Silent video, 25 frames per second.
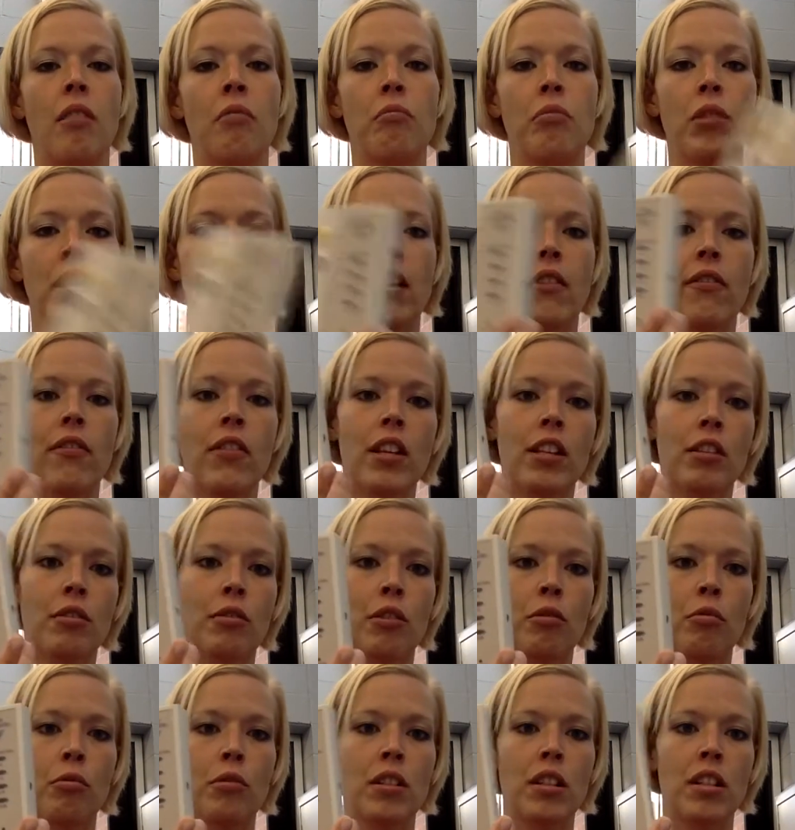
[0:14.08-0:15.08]
We have this
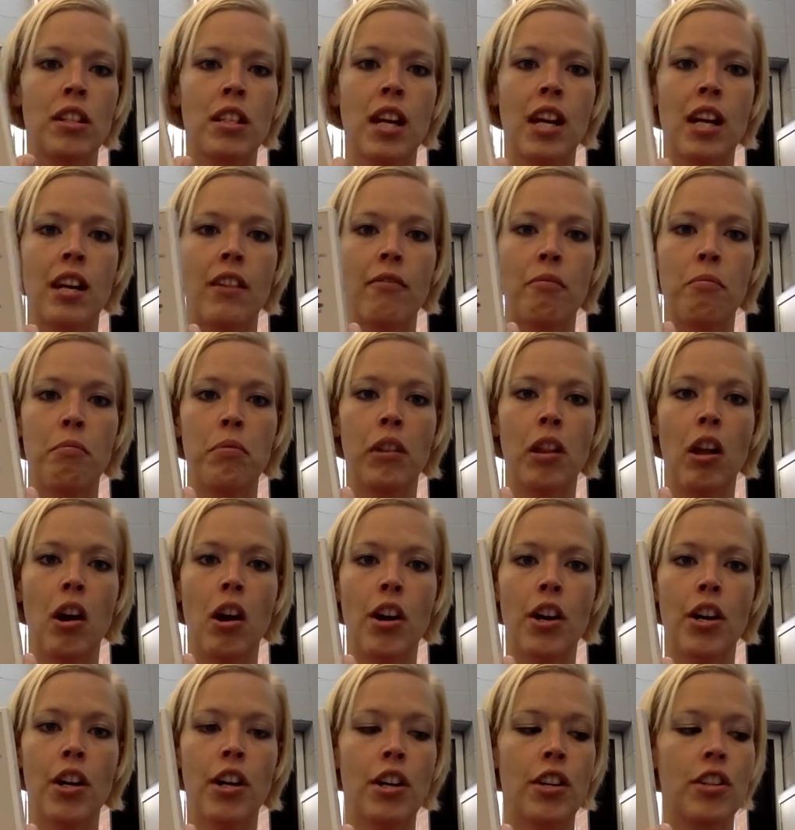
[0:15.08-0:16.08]
one, which is kind of
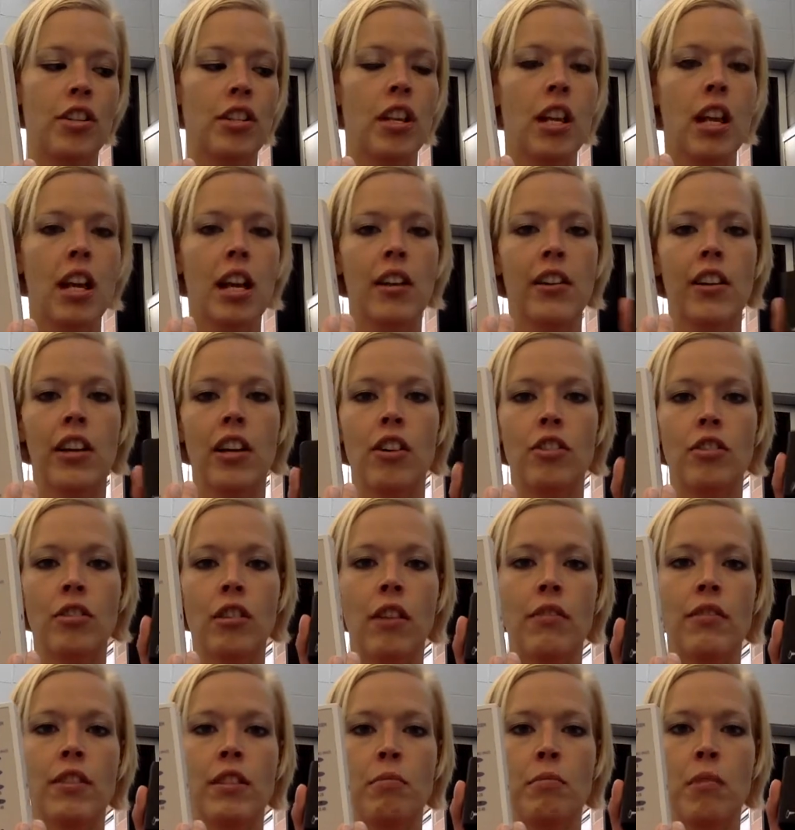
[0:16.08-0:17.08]
large, and they also
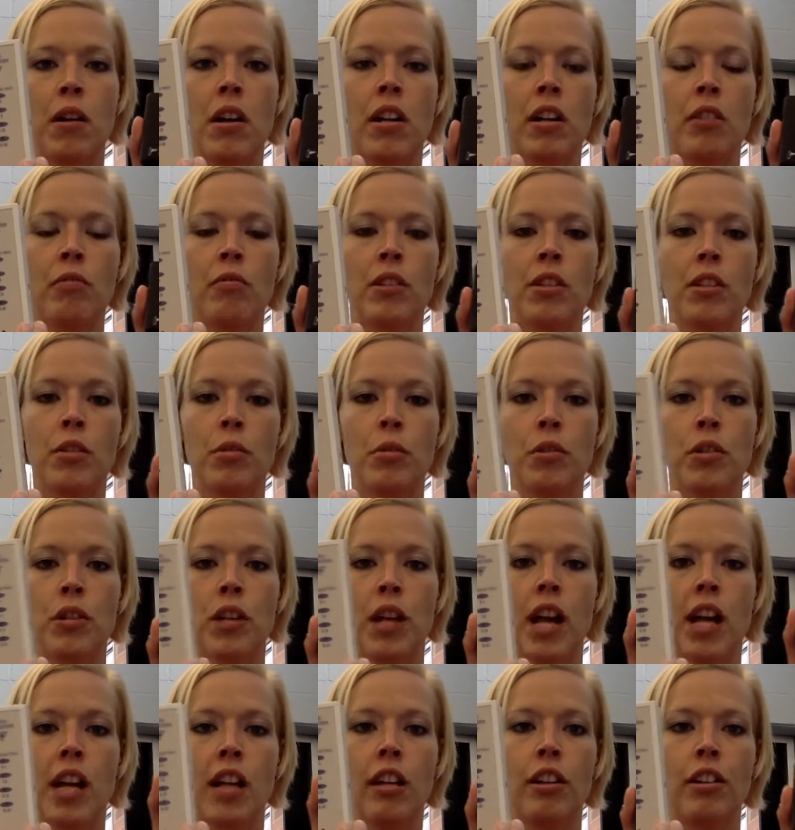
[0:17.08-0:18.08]
have smaller ones, which
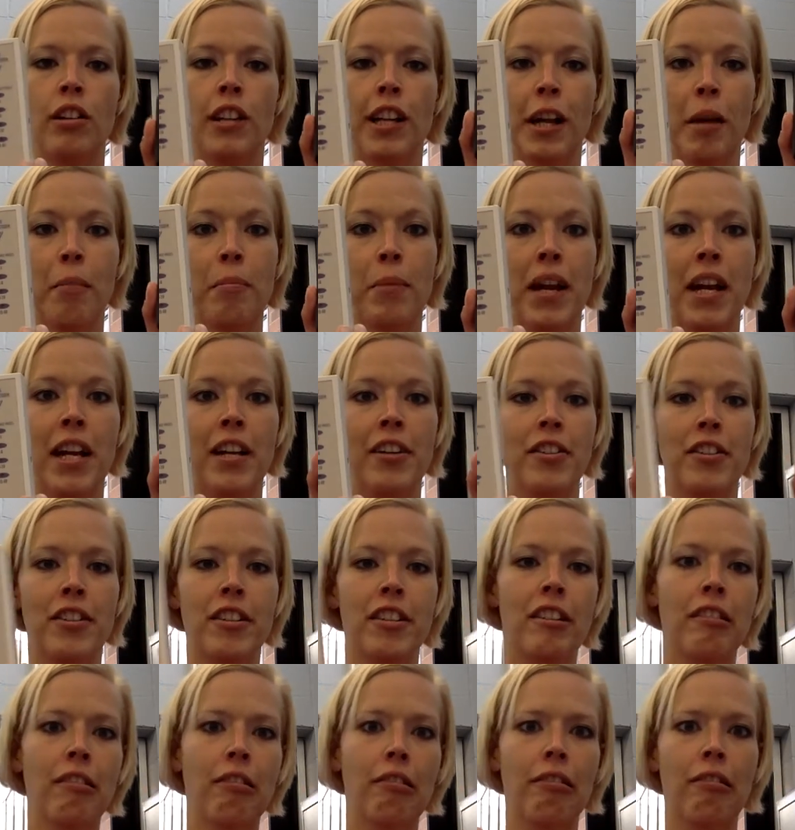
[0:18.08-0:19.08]
kind of look like a
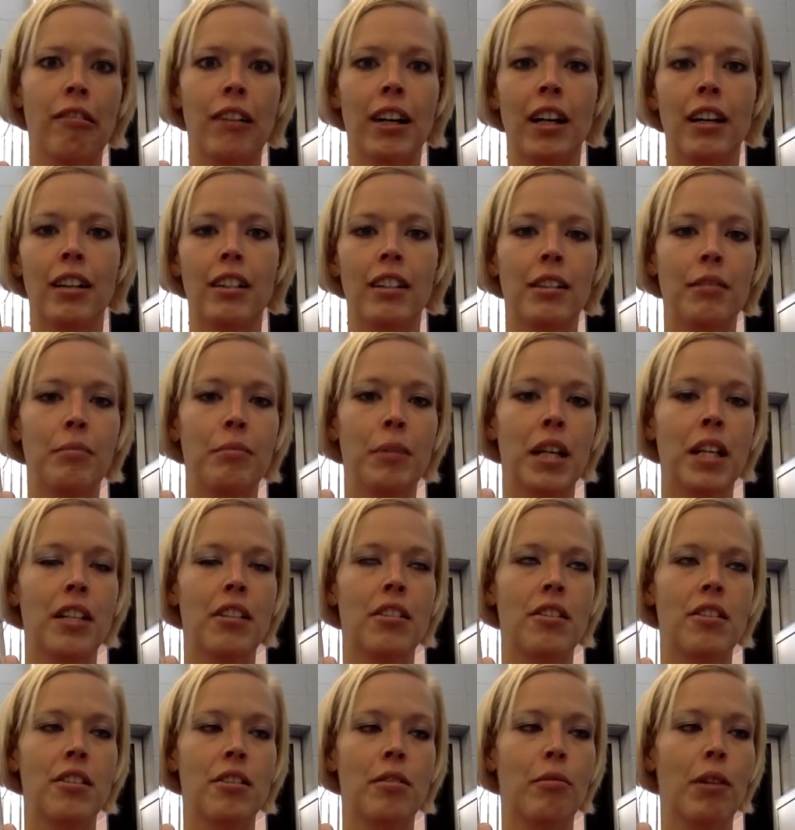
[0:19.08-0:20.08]
pager. Gosh,
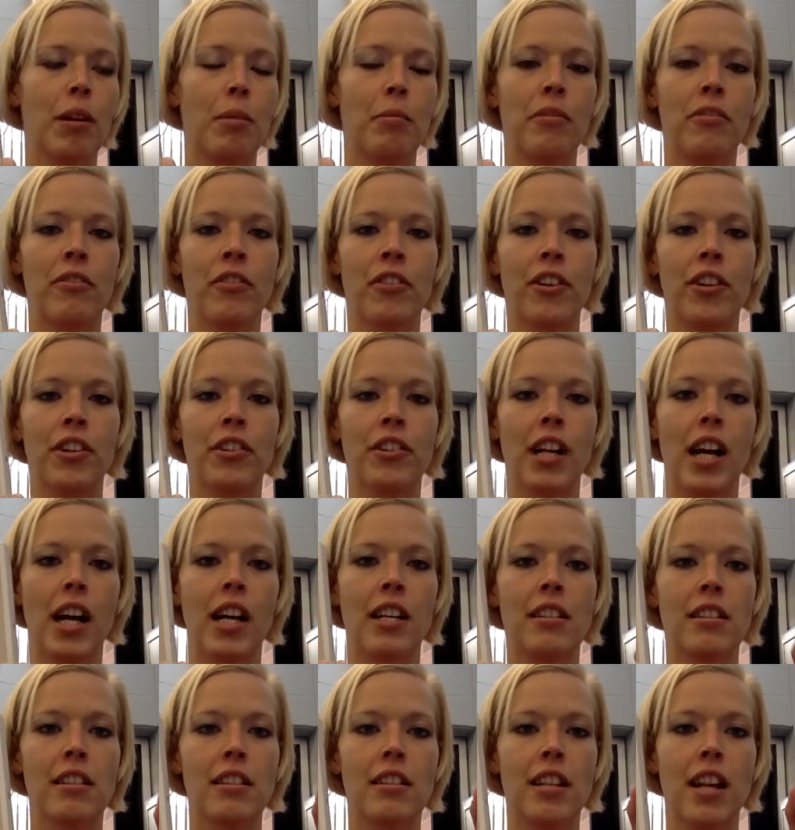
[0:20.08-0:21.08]
pagers are way before your
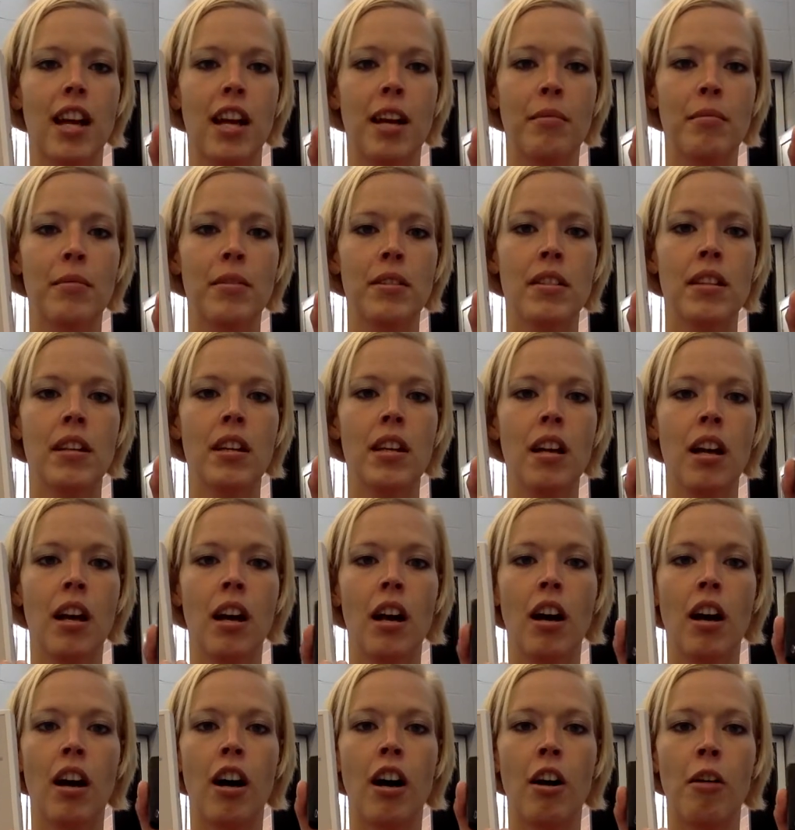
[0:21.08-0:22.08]
guys' times.
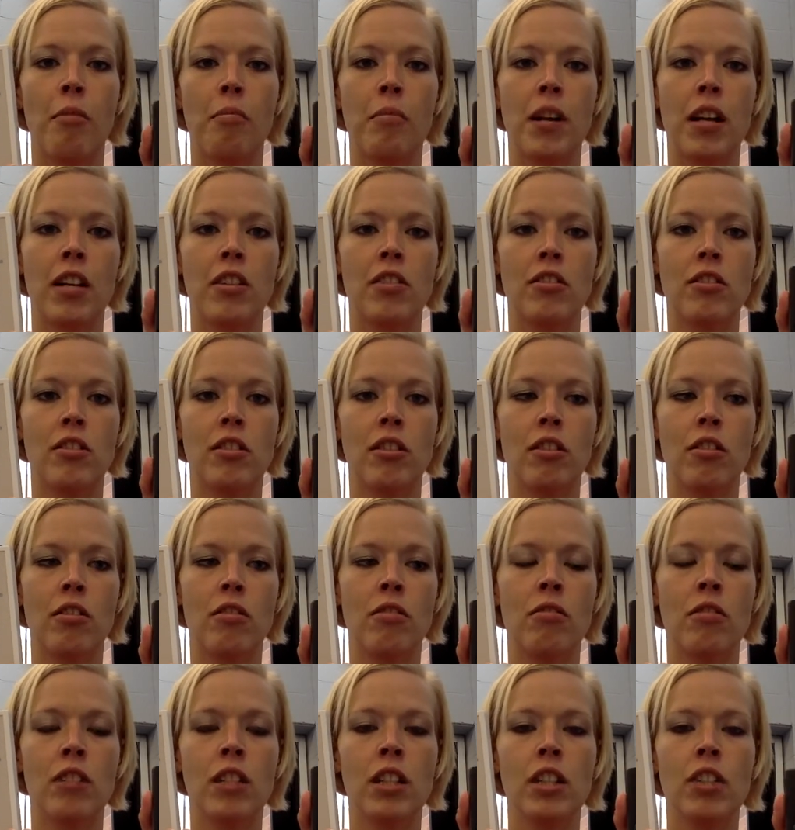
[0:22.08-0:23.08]
And
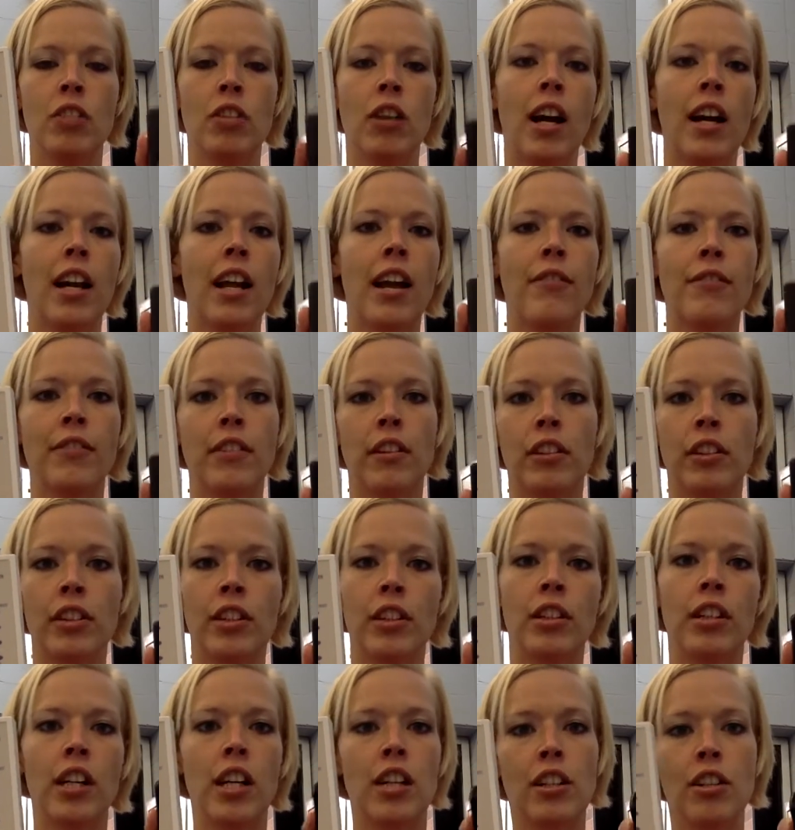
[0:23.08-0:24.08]
so you'll kind of have to
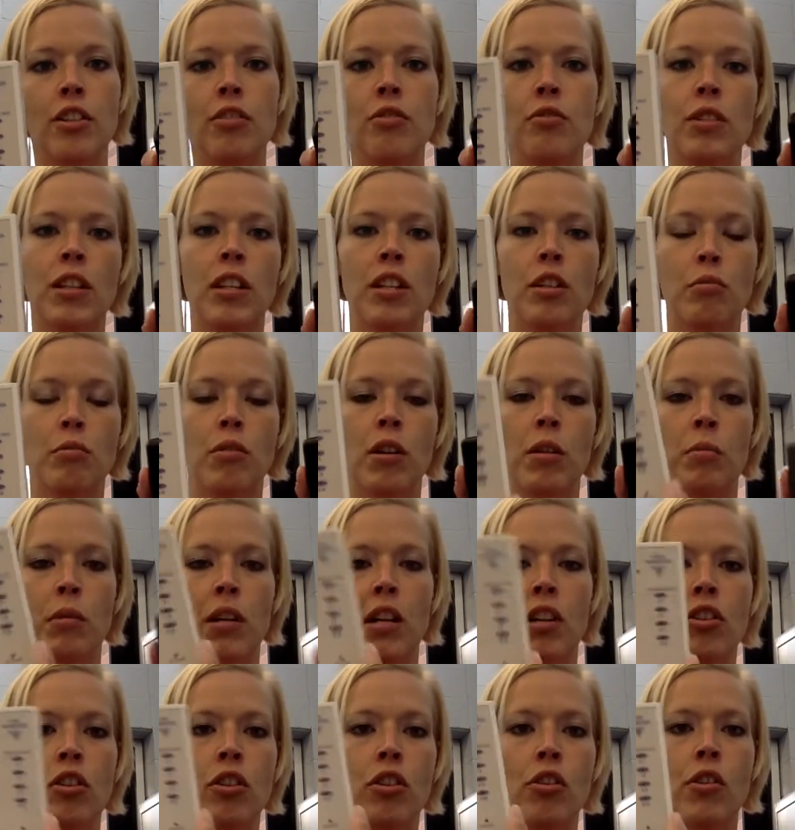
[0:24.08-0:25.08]
learn how to use each one, but
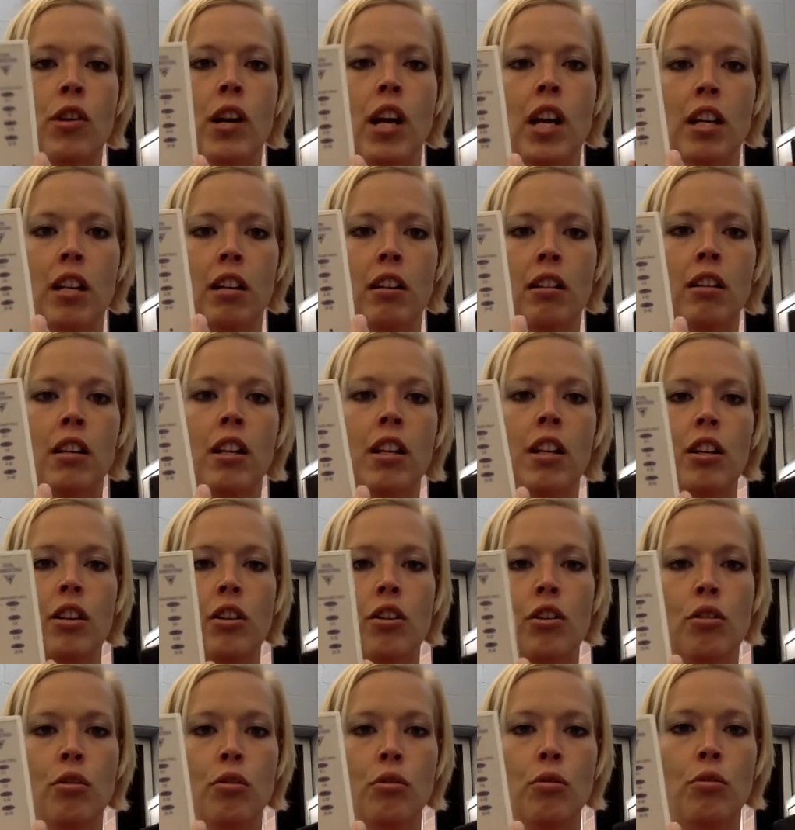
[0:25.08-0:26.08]
I'll show you how to
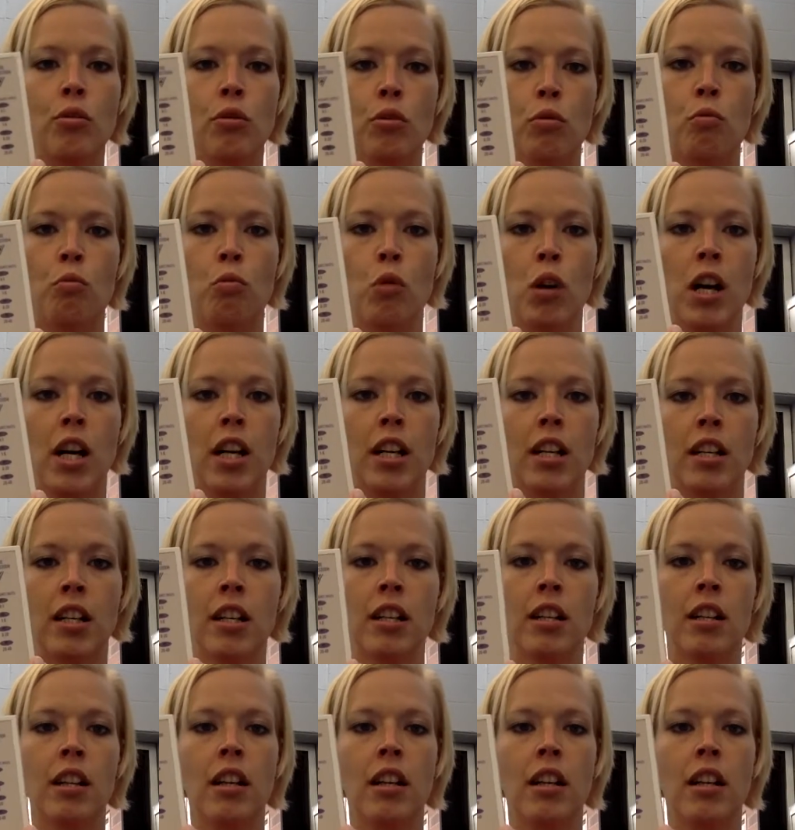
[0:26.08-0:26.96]
use one.